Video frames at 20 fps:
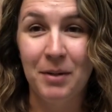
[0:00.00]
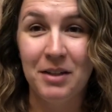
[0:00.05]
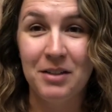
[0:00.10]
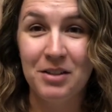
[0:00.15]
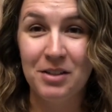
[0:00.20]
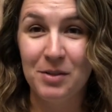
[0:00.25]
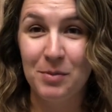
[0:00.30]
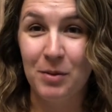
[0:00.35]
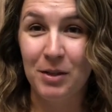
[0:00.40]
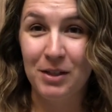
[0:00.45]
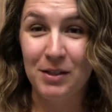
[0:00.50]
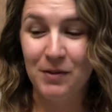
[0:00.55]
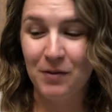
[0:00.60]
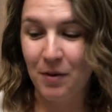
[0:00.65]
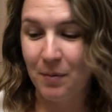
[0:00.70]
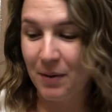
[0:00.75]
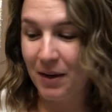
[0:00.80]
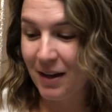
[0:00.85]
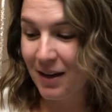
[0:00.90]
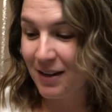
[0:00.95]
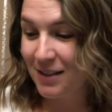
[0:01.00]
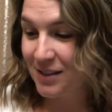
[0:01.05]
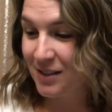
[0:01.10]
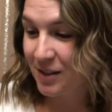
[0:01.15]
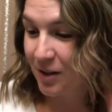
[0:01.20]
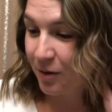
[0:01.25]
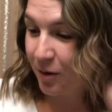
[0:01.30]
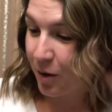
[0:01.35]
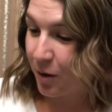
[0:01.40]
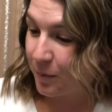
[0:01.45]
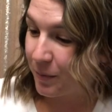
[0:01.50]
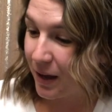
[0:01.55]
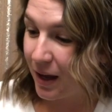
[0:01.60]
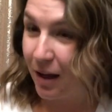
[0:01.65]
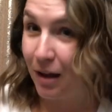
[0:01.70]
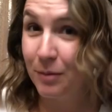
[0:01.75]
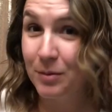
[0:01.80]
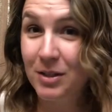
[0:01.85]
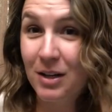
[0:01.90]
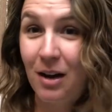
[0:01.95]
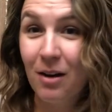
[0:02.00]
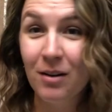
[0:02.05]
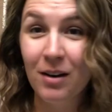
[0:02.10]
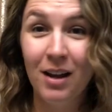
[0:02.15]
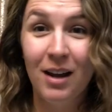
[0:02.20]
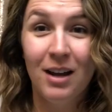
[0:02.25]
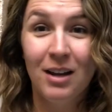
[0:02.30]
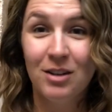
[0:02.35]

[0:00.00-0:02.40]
just works for me. So hope that helped you out.